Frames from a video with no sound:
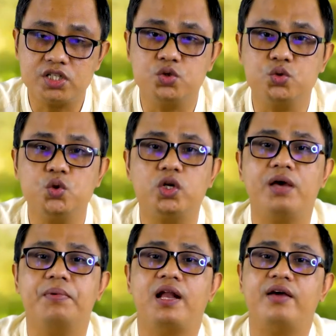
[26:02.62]
do not
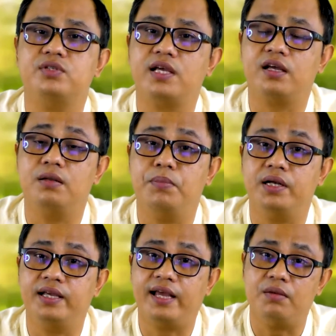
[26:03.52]
have a life cycle
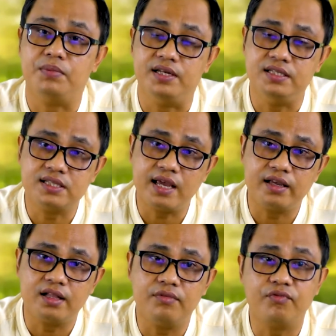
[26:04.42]
but can be
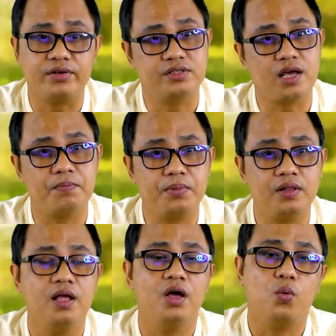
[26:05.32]
recycled. For
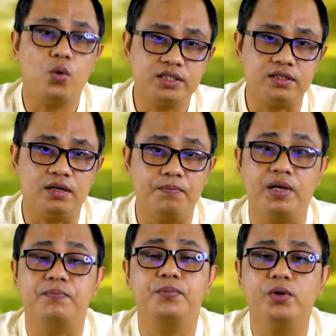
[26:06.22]
example, water.
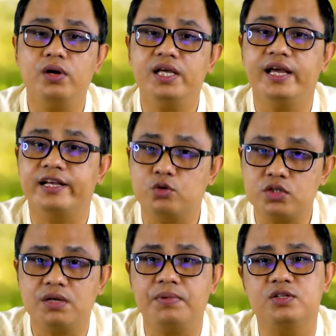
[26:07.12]
But purely
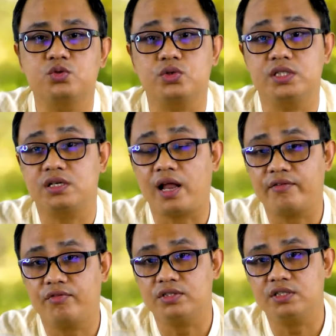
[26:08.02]
exhaustible resources
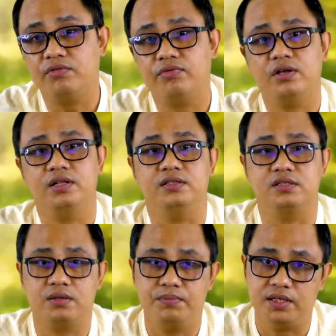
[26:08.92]
like fossil fuel and
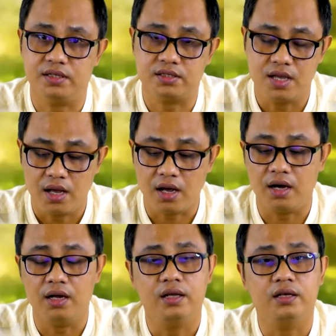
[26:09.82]
some minerals
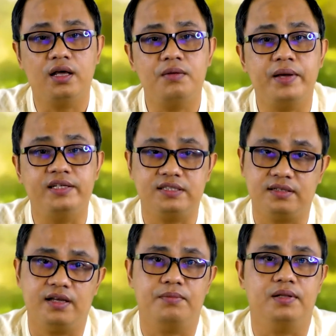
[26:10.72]
are
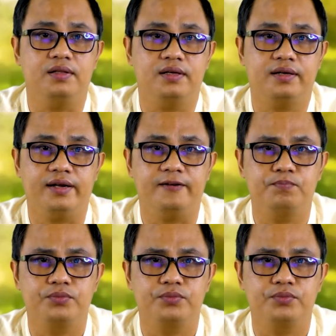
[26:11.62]
non-maintainable, right?